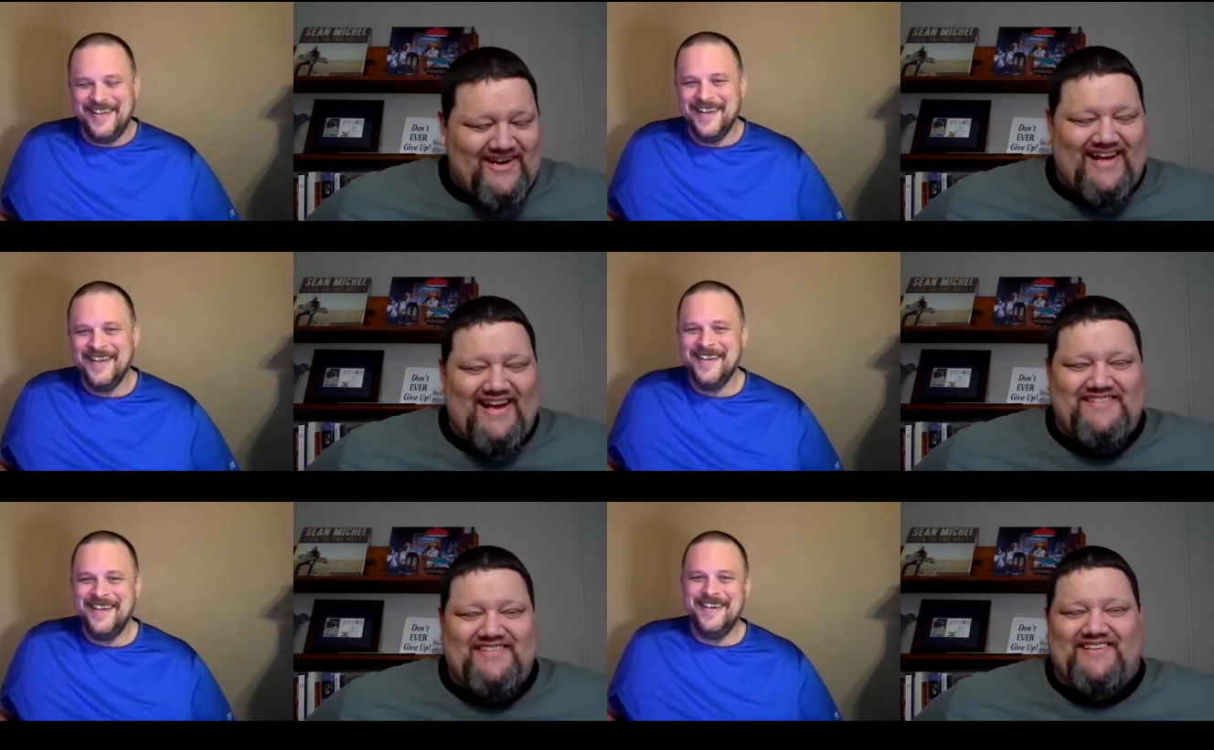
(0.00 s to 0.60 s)
Speaker 1: We're
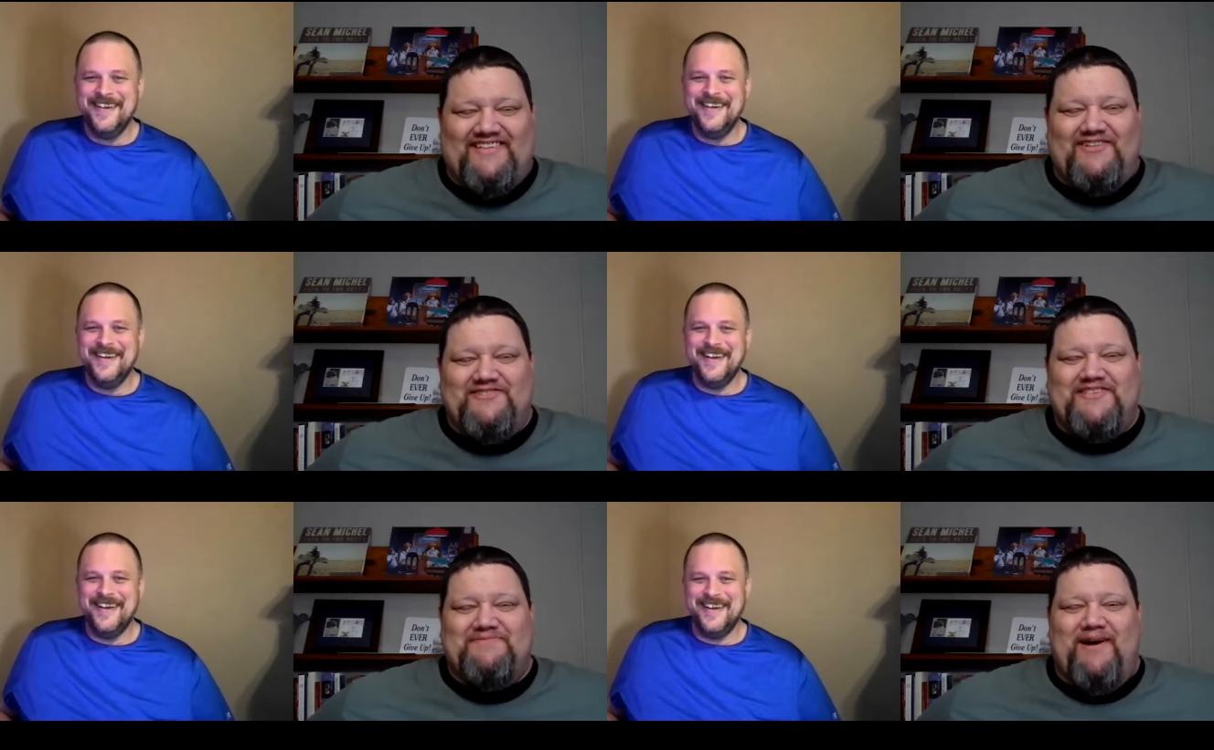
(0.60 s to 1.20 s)
gonna have to
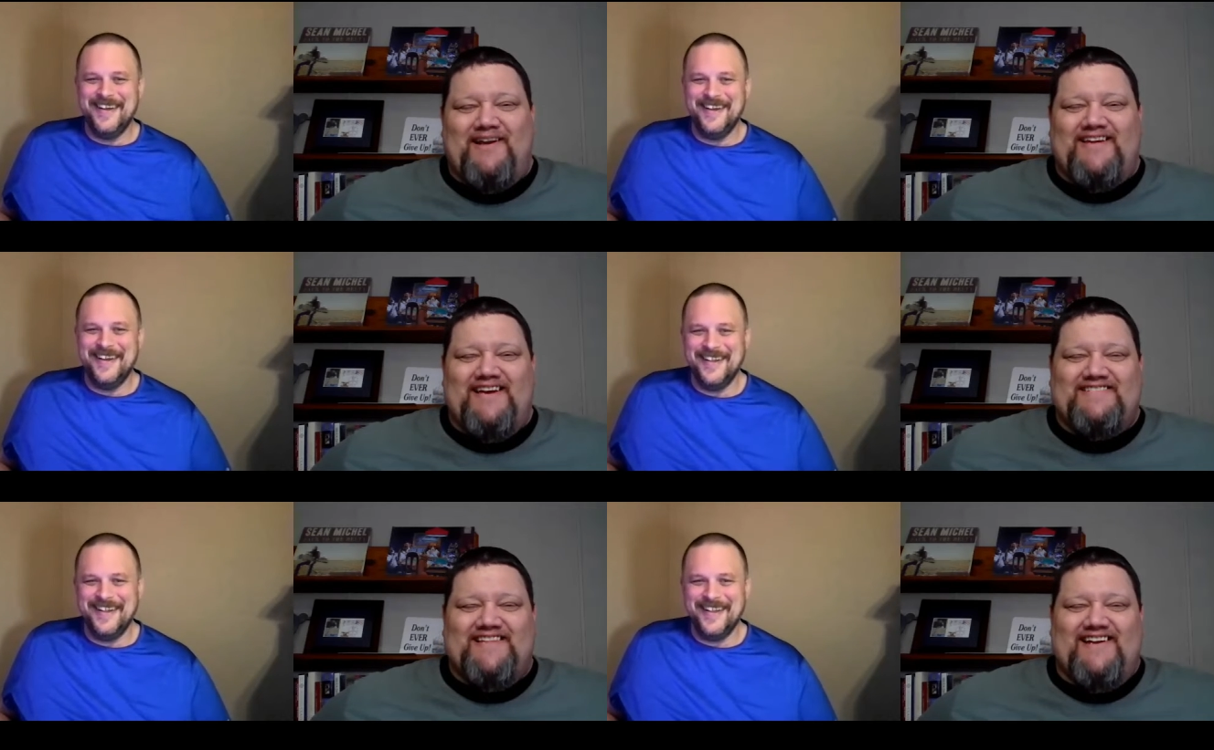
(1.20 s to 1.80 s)
close this
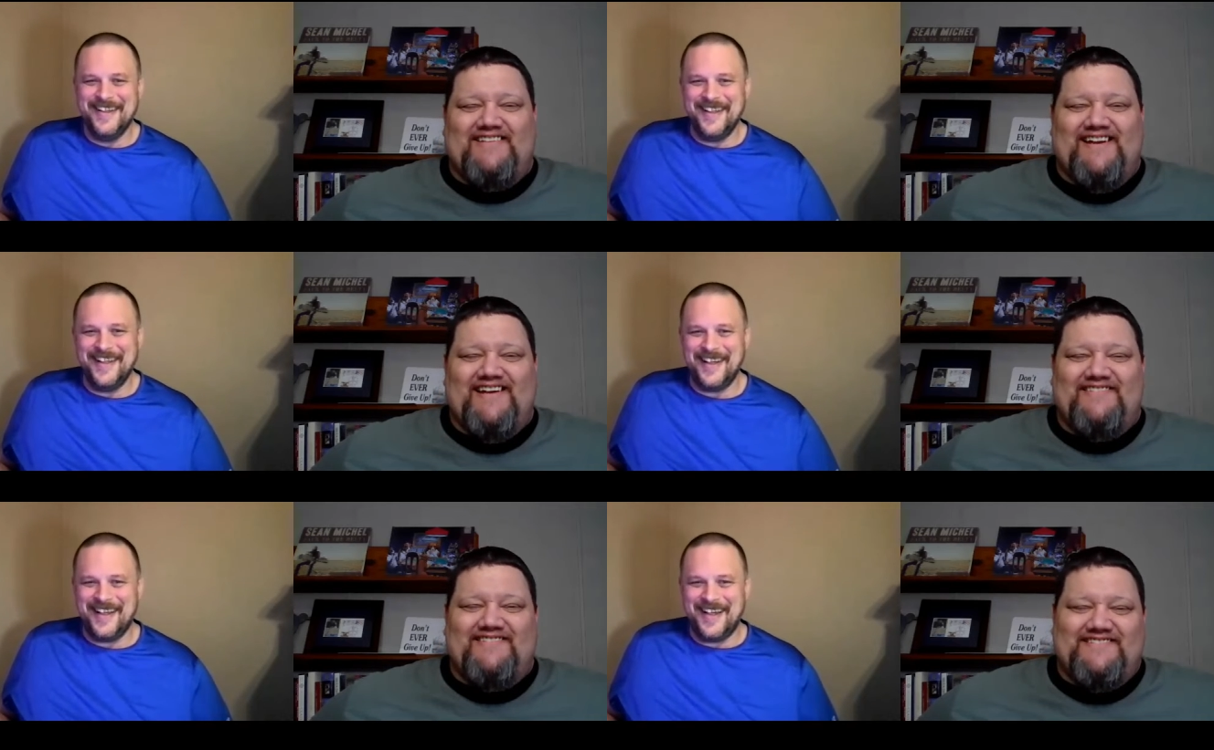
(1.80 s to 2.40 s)
podcast
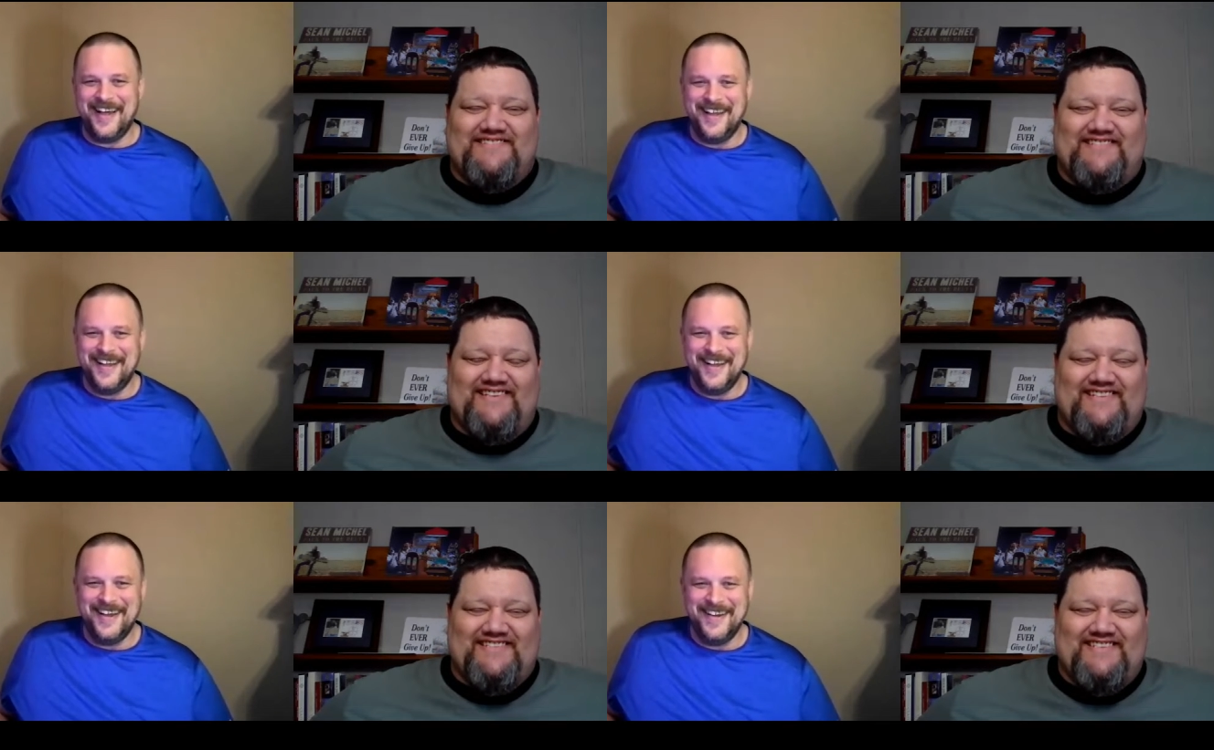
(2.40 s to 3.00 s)
down now
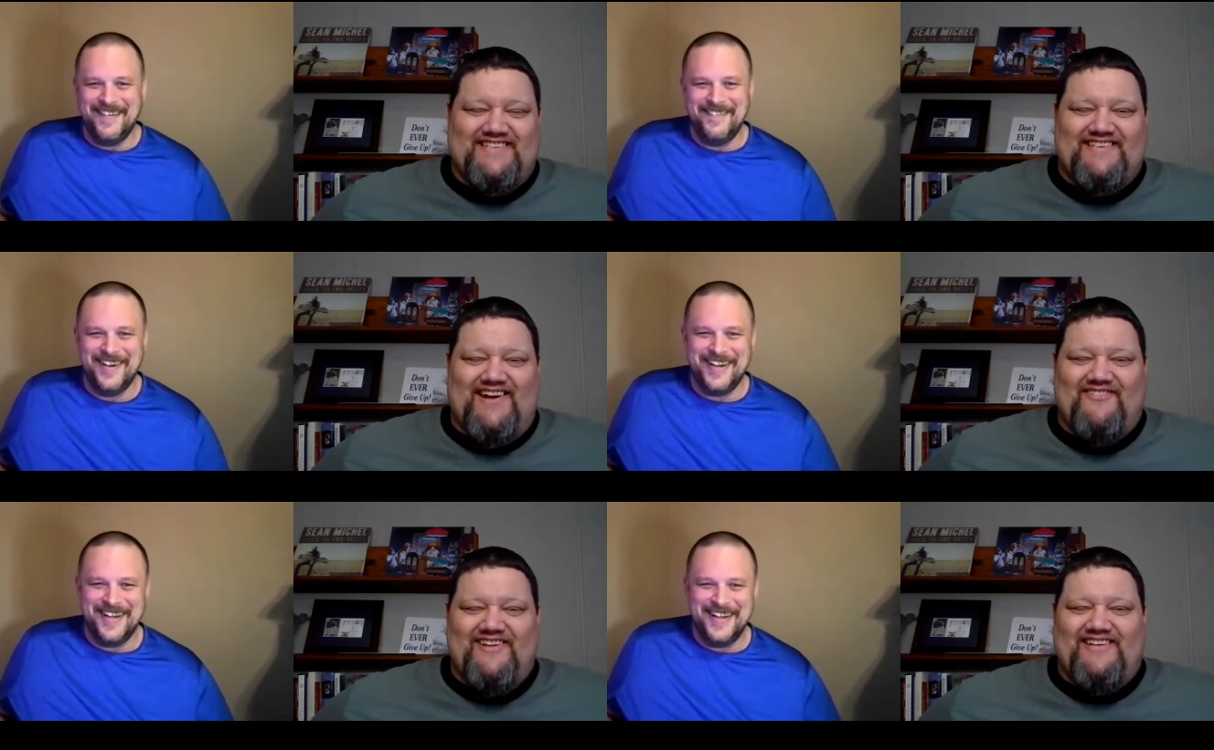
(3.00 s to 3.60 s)
because Clint has
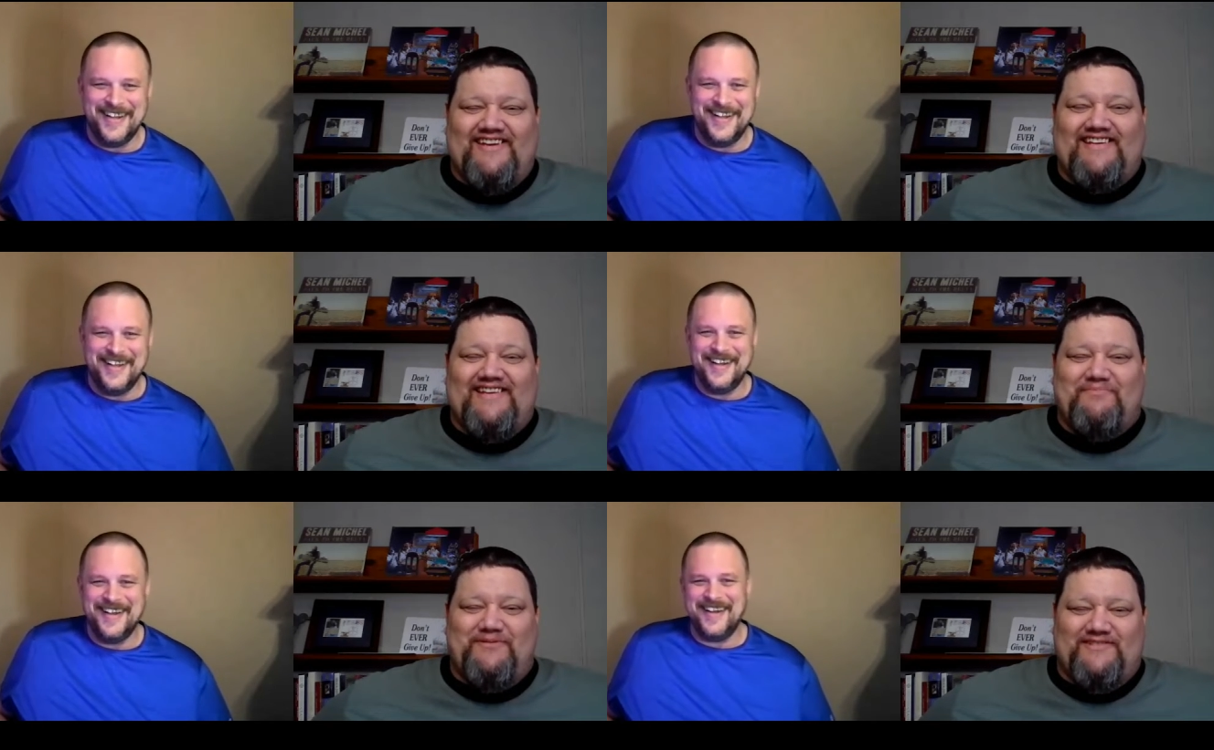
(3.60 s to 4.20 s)
said diarrhea
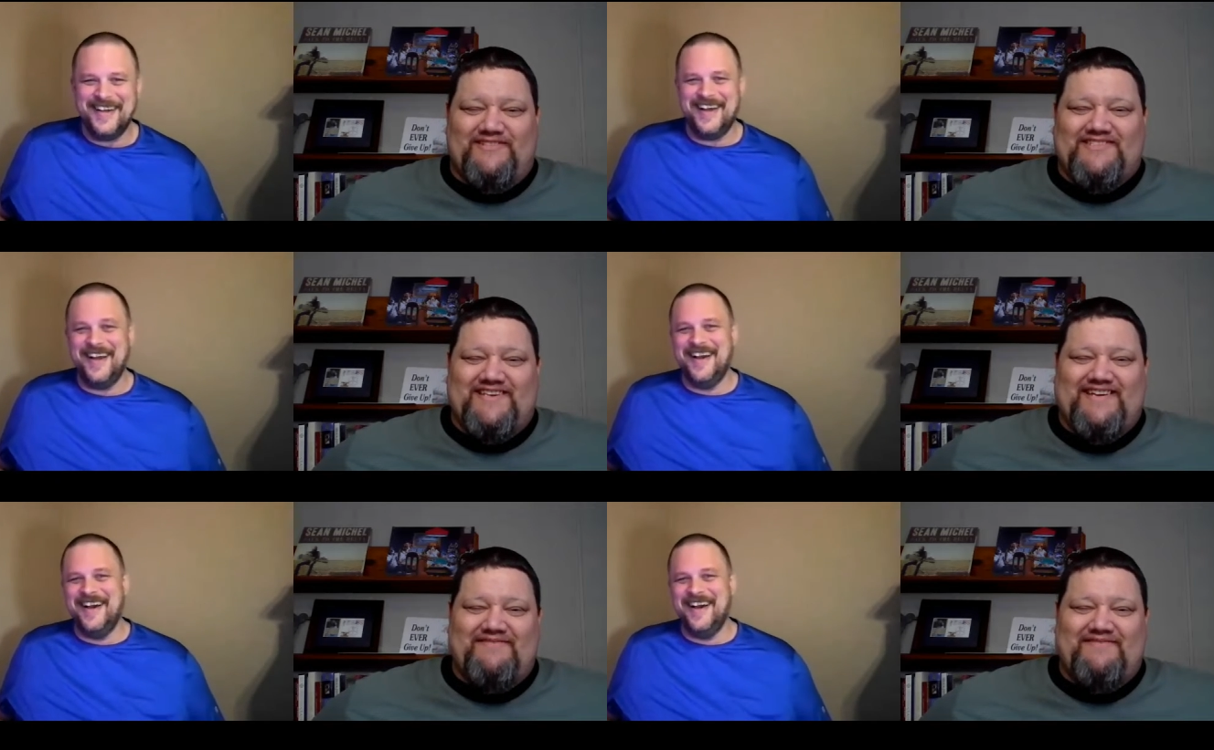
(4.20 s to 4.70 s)
and nipple in the